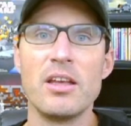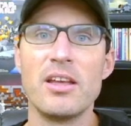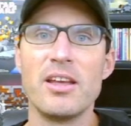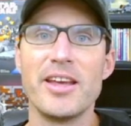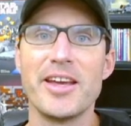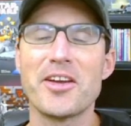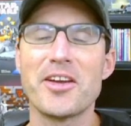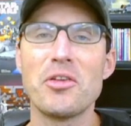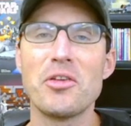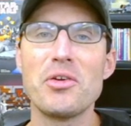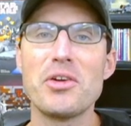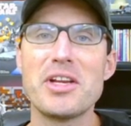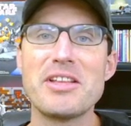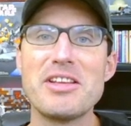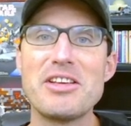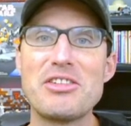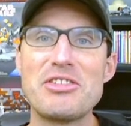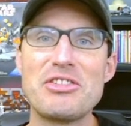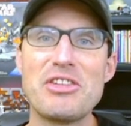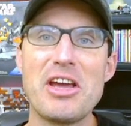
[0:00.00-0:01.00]
including
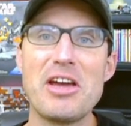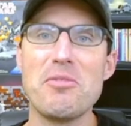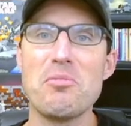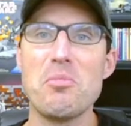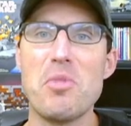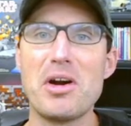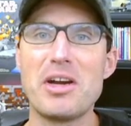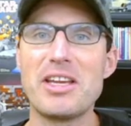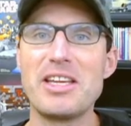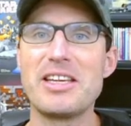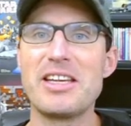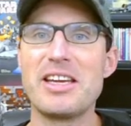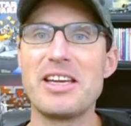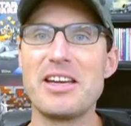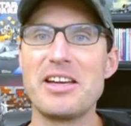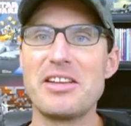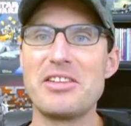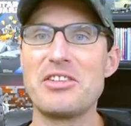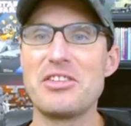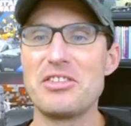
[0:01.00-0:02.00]
this set, Monkie
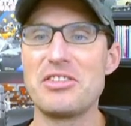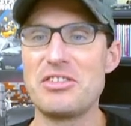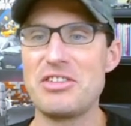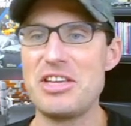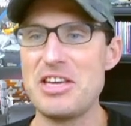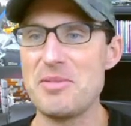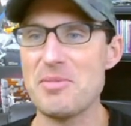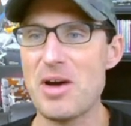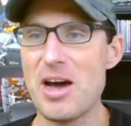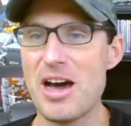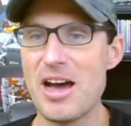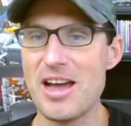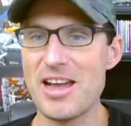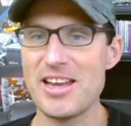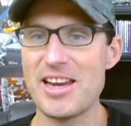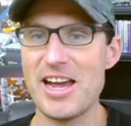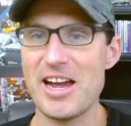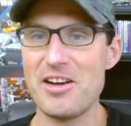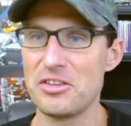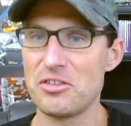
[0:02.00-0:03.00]
Kids Team
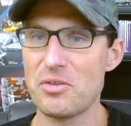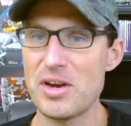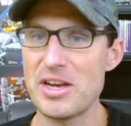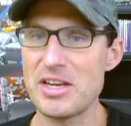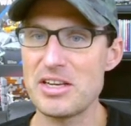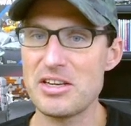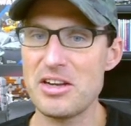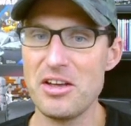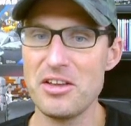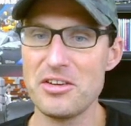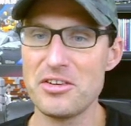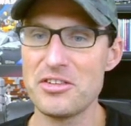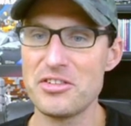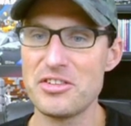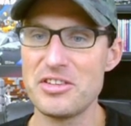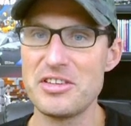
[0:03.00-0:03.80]
Hideout. Great colors and